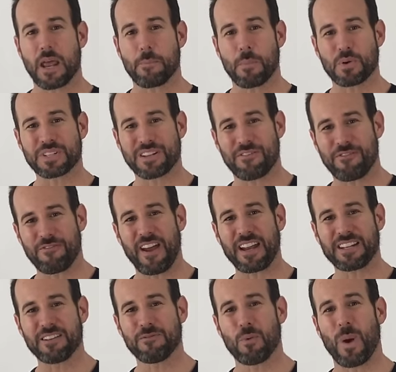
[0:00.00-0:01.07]
and most
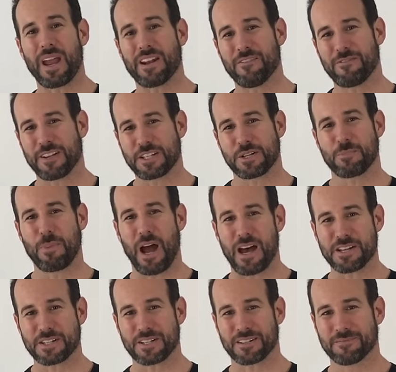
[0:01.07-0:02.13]
effective way to fix your
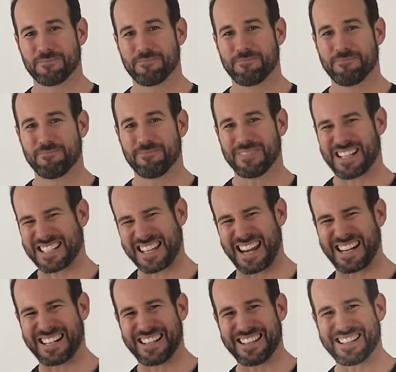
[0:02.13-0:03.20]
posture. Let's get
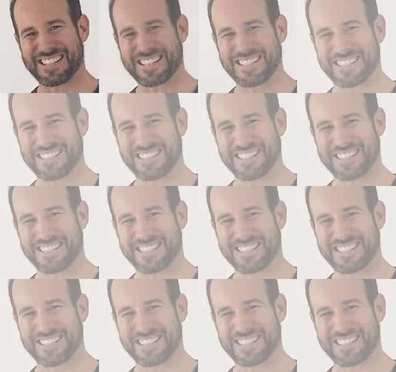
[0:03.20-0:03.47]
into this.